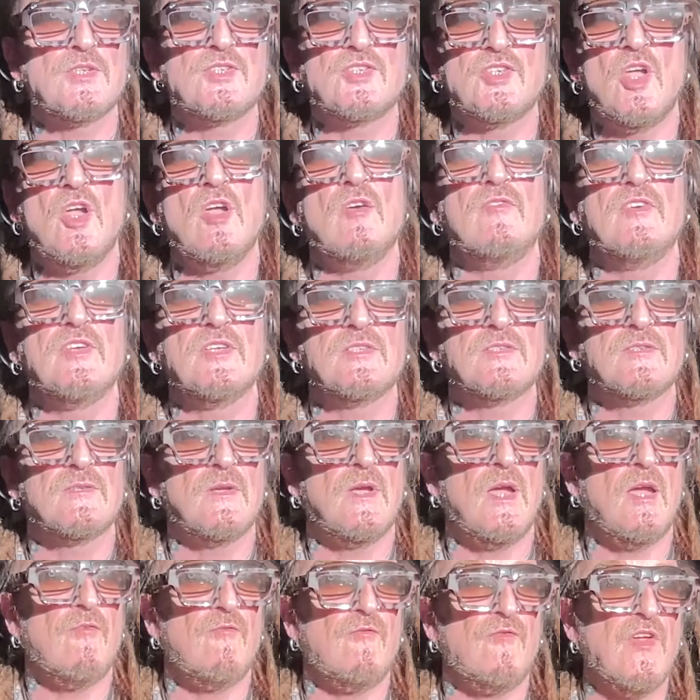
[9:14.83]
service.
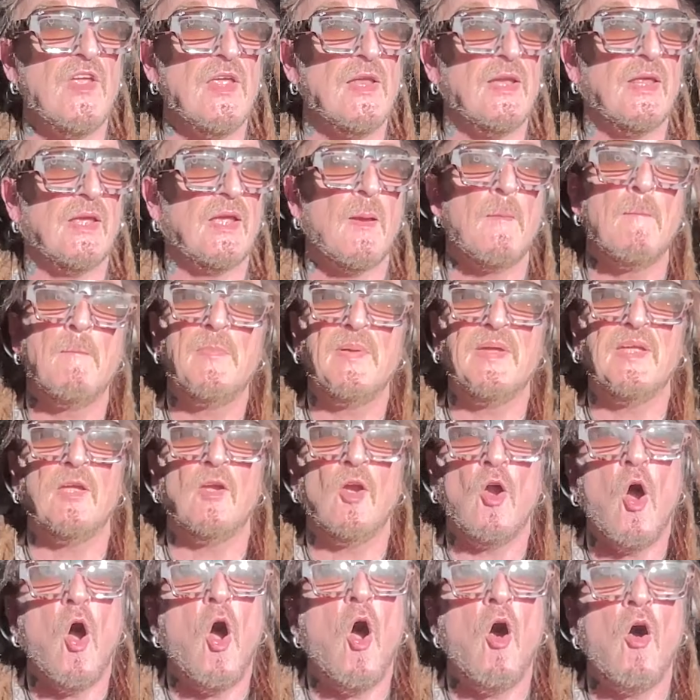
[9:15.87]
I feel like I'm
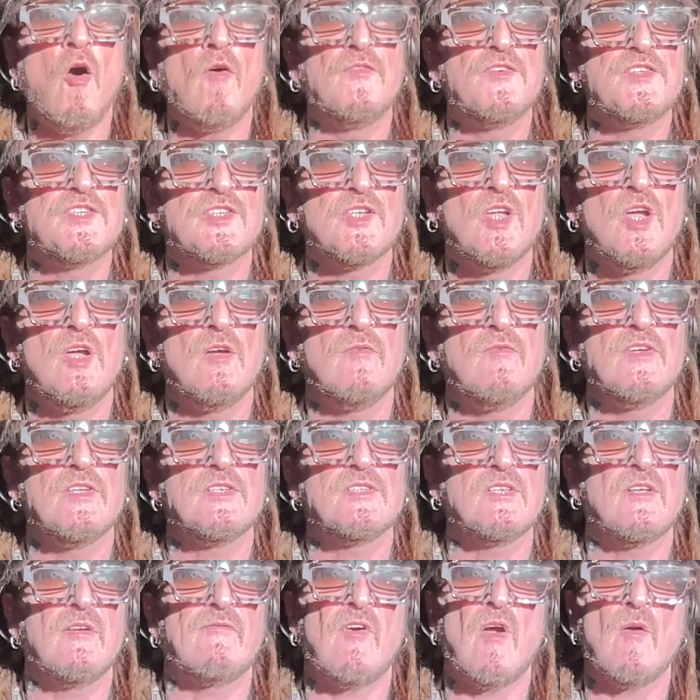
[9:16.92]
being of
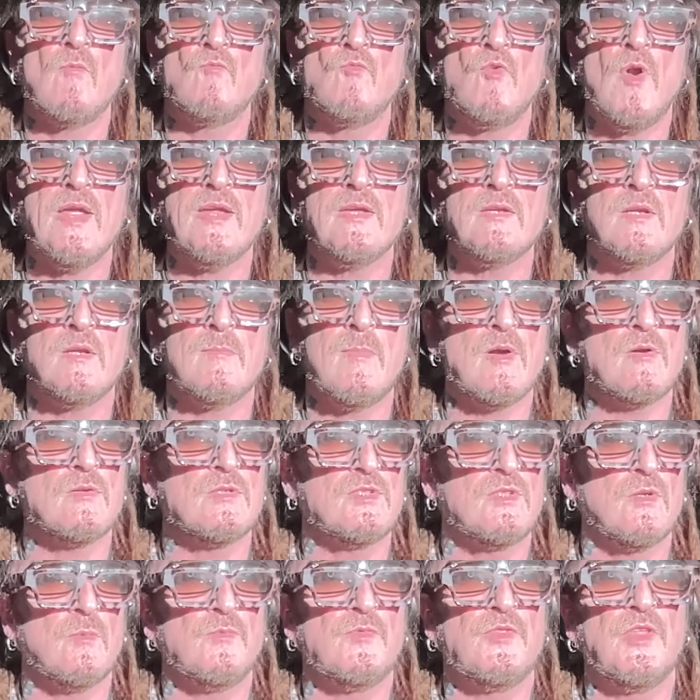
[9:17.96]
service. If I'm writing
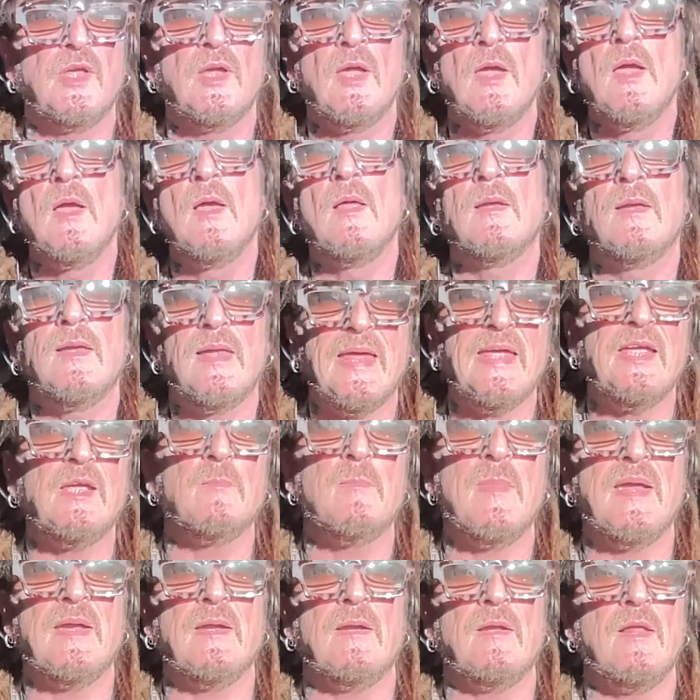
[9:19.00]
about something
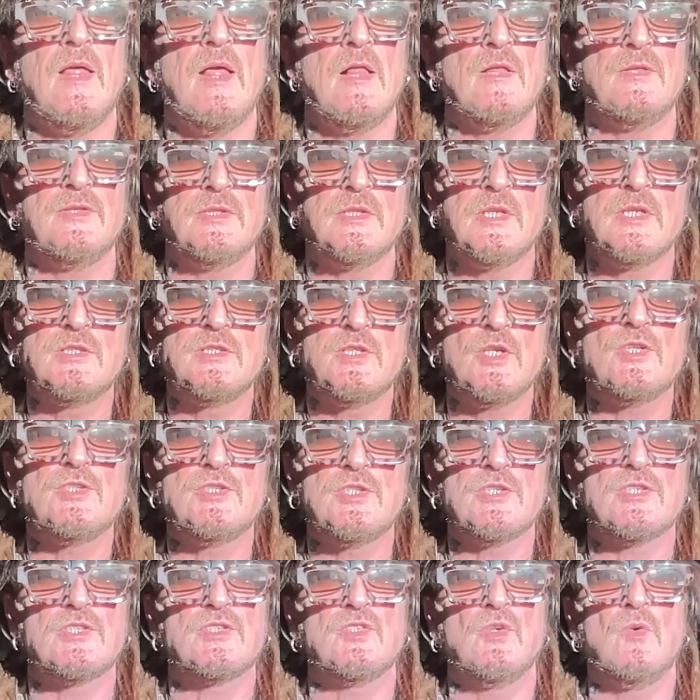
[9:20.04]
like mental health and it
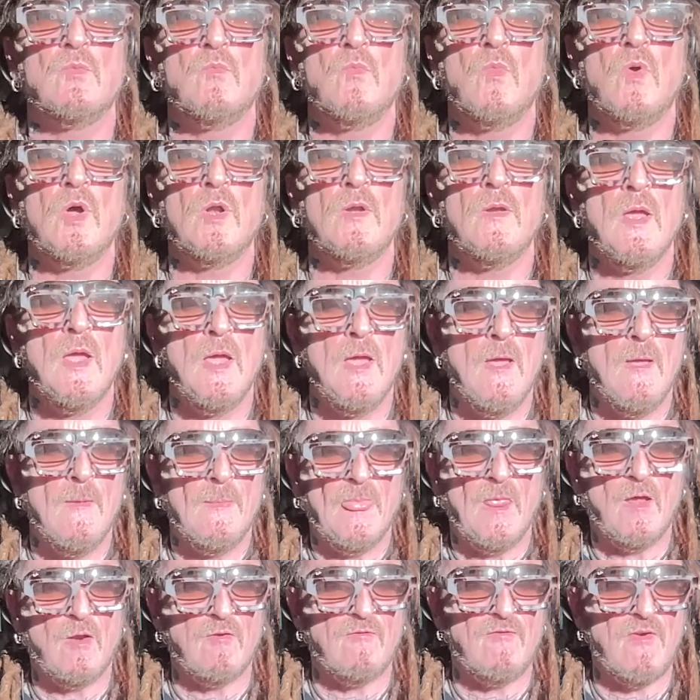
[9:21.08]
touches someone
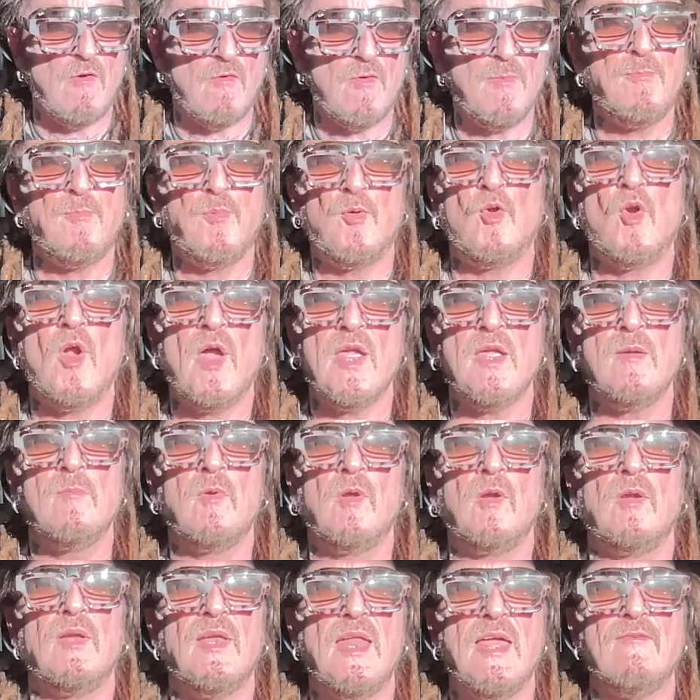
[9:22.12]
on a very
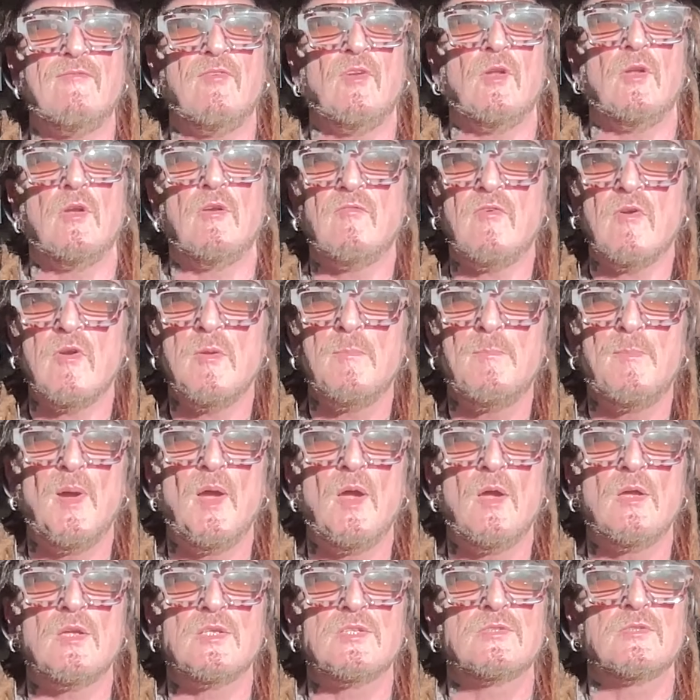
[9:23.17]
primal level, on a very
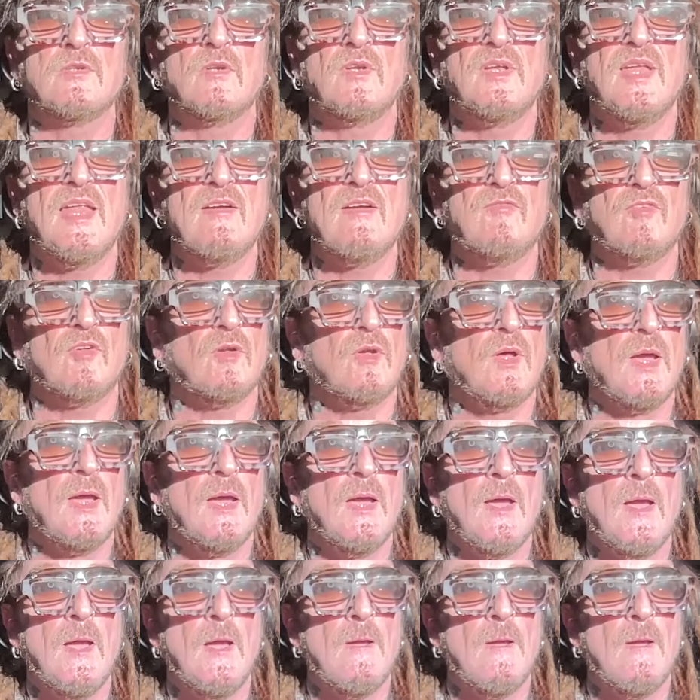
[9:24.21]
personal level,